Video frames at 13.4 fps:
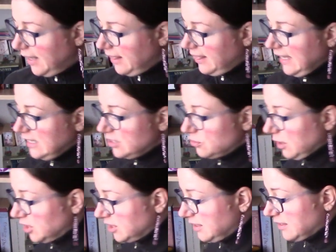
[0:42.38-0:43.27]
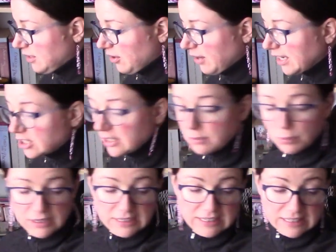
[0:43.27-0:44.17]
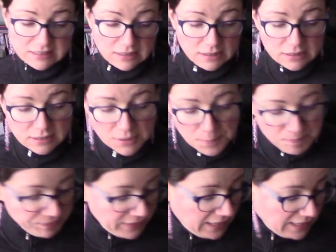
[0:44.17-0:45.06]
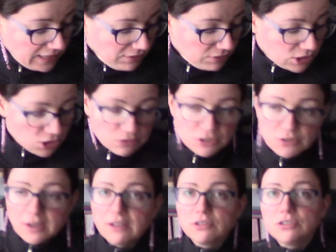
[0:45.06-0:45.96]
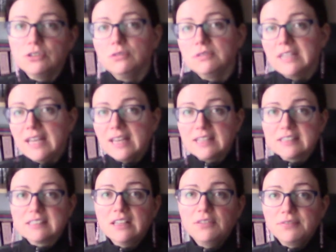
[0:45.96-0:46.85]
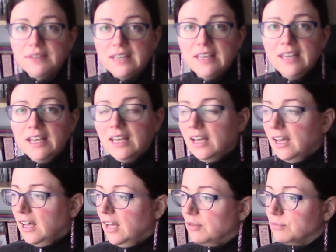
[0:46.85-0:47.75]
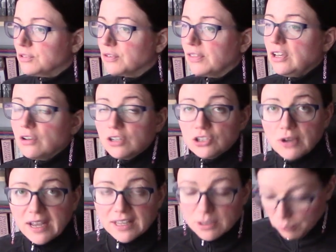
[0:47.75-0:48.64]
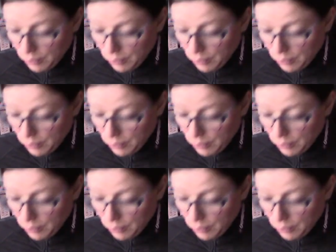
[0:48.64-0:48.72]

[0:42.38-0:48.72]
The instructions are actually pretty decent. It even shows you how to take a selfie so that you can track your